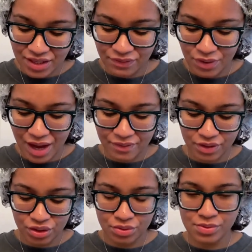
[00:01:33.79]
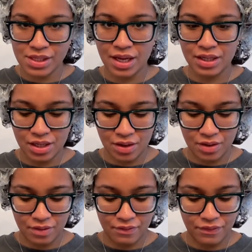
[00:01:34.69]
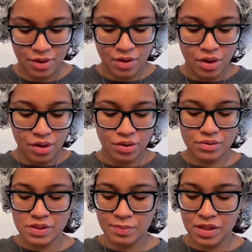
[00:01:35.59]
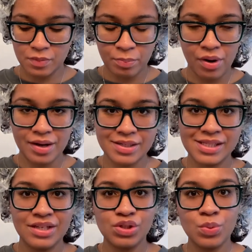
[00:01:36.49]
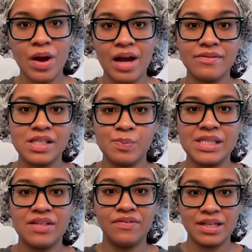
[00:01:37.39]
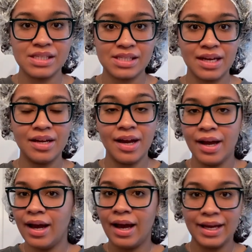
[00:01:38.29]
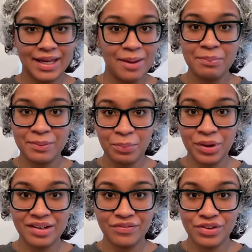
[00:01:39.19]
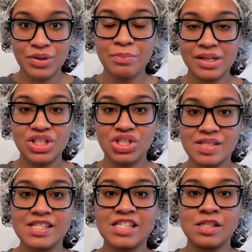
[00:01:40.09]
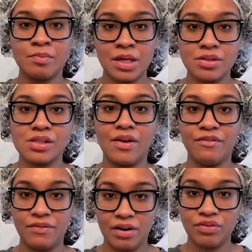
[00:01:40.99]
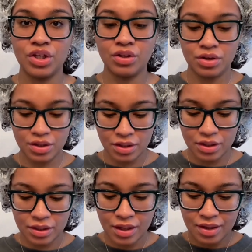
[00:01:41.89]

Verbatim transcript: If you haven't used any of Smith products, they do have a specific scent. I can't pinpoint it for you, but it just smells very good.